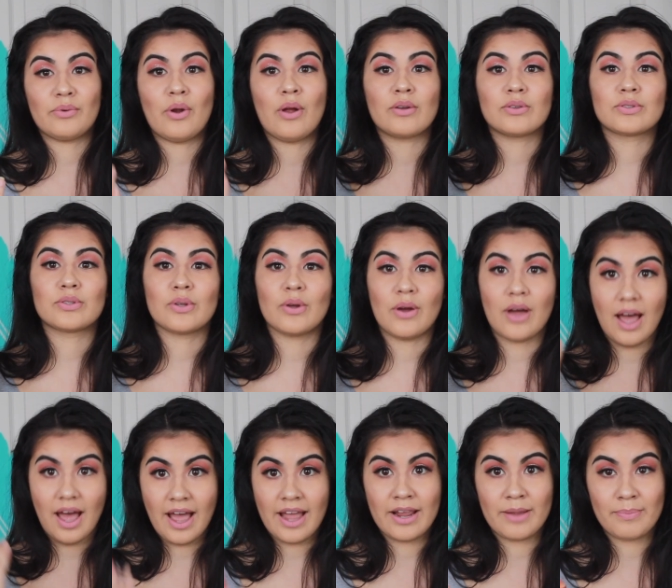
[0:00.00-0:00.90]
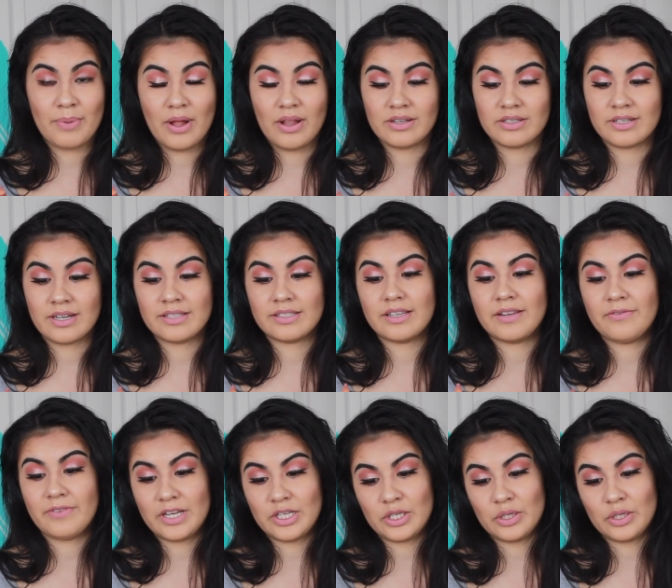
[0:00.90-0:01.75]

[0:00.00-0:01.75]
wrong, so I apologize if I